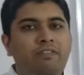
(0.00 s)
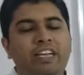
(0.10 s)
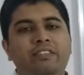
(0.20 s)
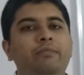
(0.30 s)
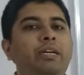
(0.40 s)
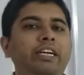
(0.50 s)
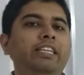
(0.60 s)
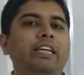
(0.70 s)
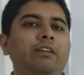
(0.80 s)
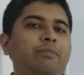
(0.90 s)

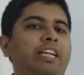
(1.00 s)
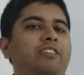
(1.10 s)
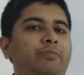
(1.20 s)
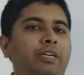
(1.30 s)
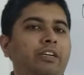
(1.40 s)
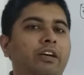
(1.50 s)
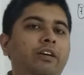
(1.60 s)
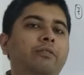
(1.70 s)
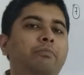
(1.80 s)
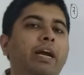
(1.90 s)
flexibility that management
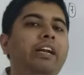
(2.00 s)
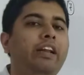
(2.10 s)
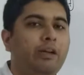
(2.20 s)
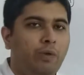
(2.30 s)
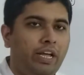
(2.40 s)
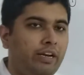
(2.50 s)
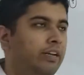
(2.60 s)
might require,